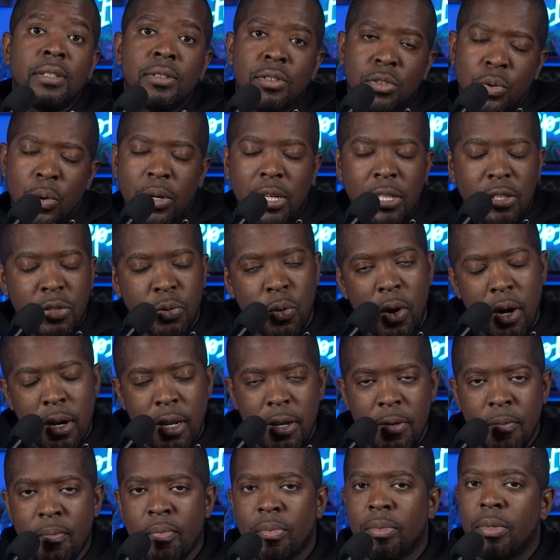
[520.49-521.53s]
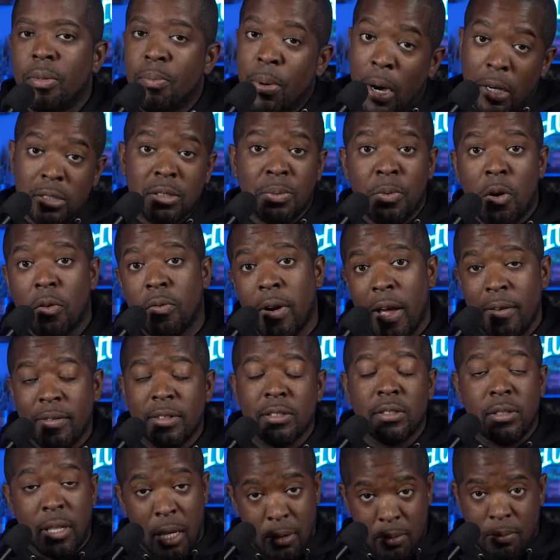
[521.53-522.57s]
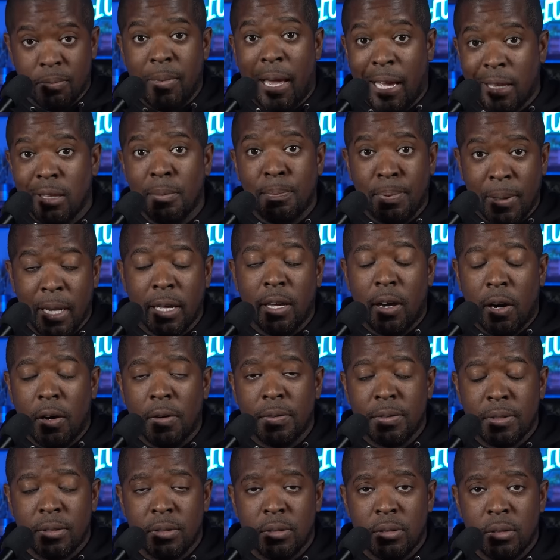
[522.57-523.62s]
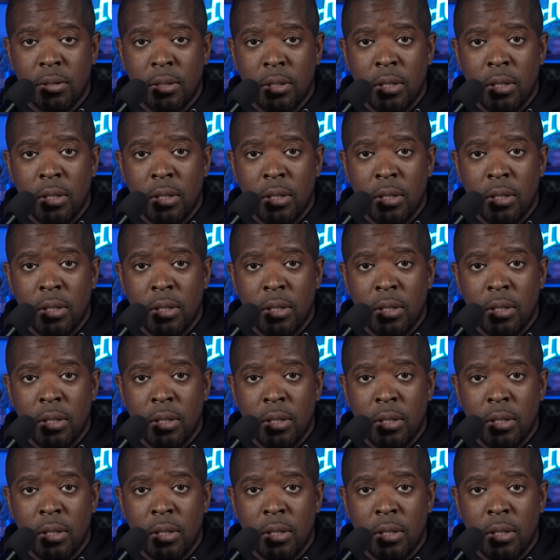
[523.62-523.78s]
twenty twenty, Baltimore Ravens, they made the playoffs.